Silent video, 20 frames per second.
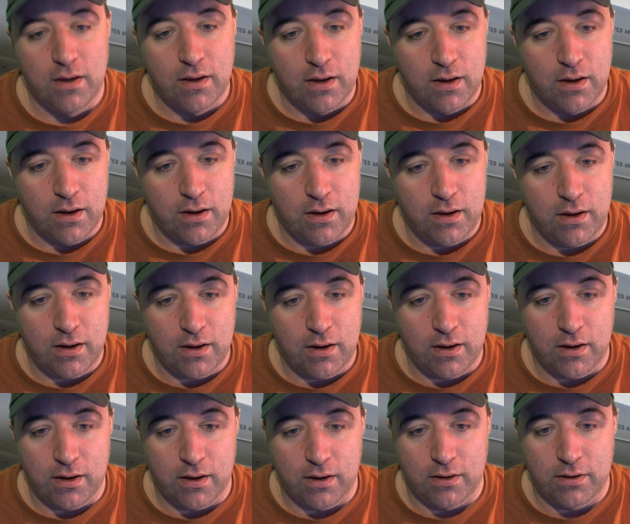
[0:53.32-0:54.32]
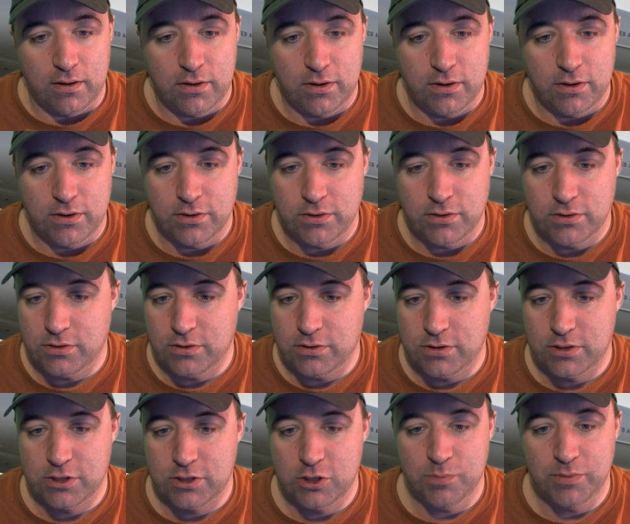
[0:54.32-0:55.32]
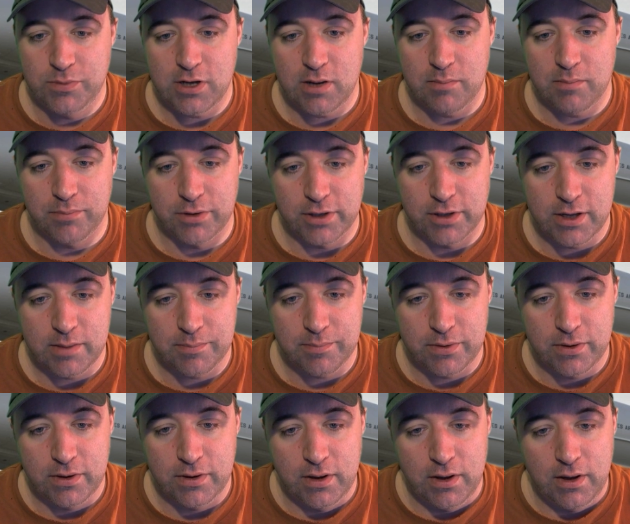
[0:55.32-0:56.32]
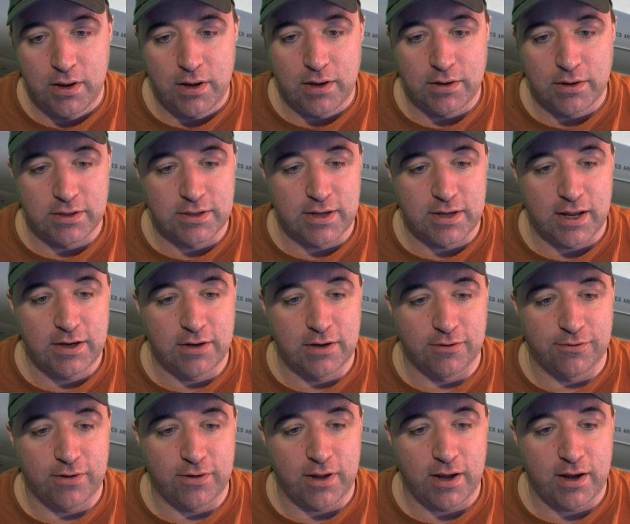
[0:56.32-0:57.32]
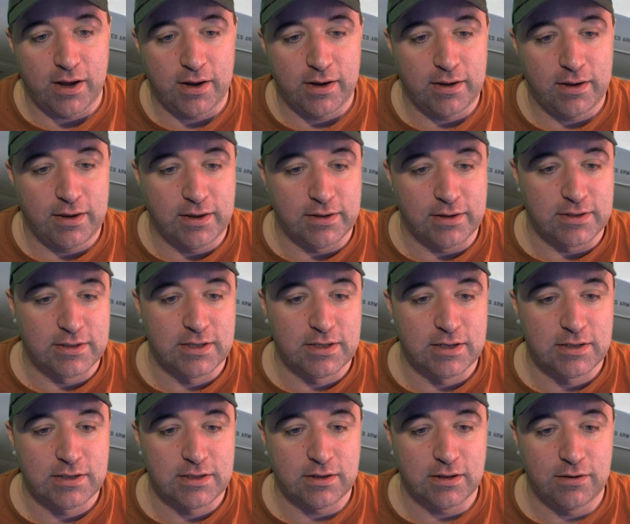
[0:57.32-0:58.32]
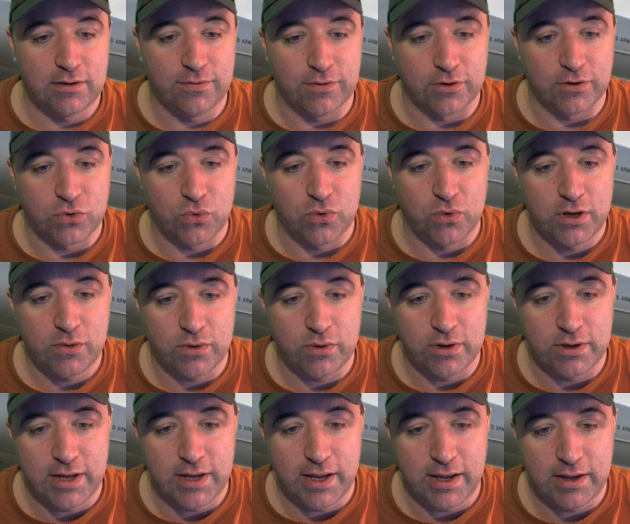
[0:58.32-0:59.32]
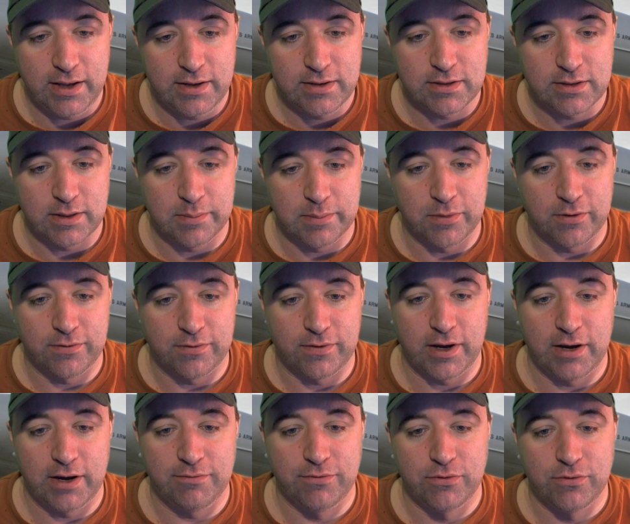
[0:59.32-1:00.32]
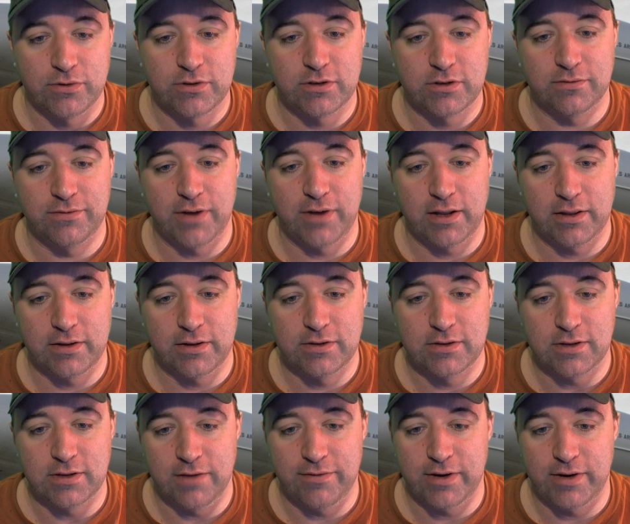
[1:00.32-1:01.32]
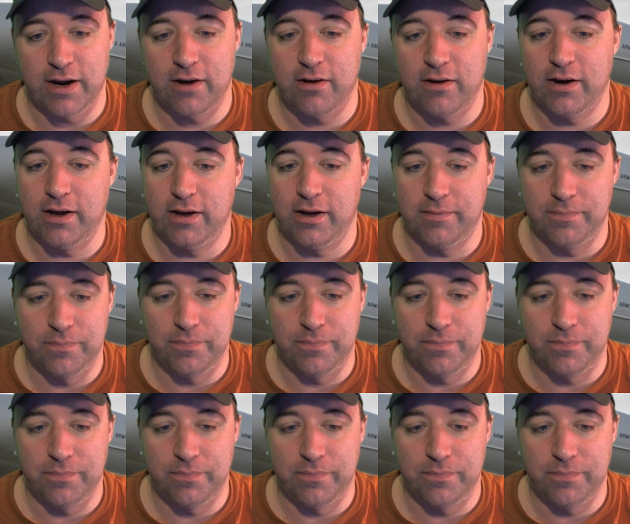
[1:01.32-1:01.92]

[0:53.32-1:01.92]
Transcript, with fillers: uh, souped up blimp designed to fly consistently for 21 days and provide full surveillance of an area.